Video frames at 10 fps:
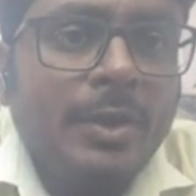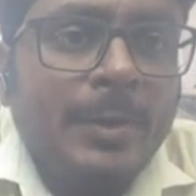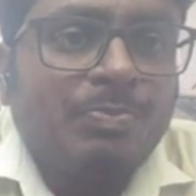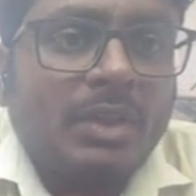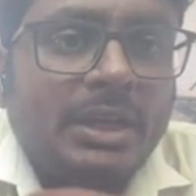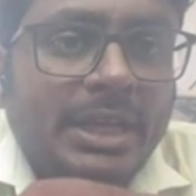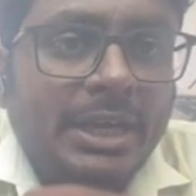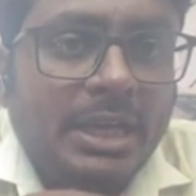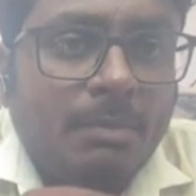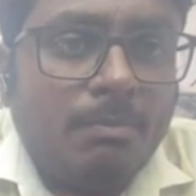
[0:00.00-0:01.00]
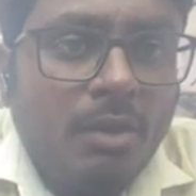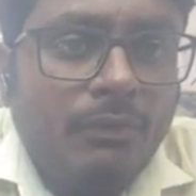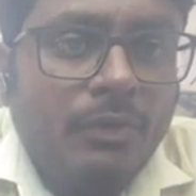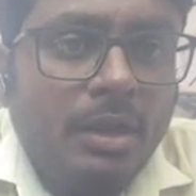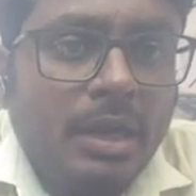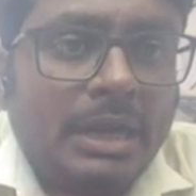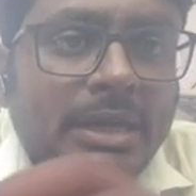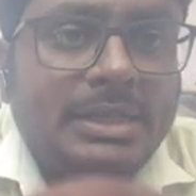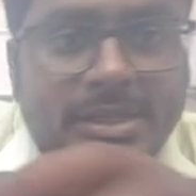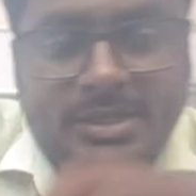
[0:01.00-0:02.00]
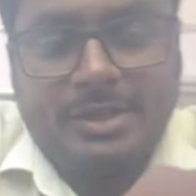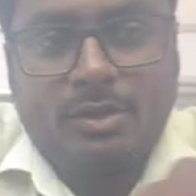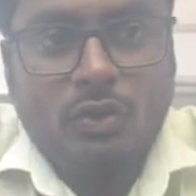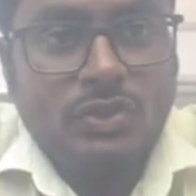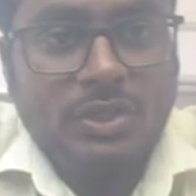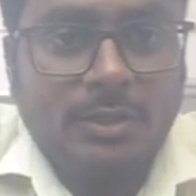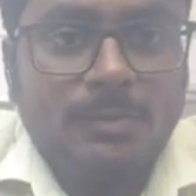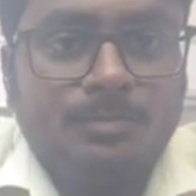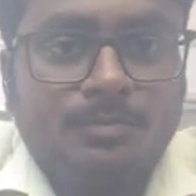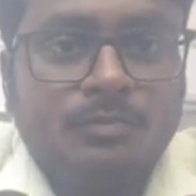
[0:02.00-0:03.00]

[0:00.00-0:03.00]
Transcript: of data buffer and read-write logic,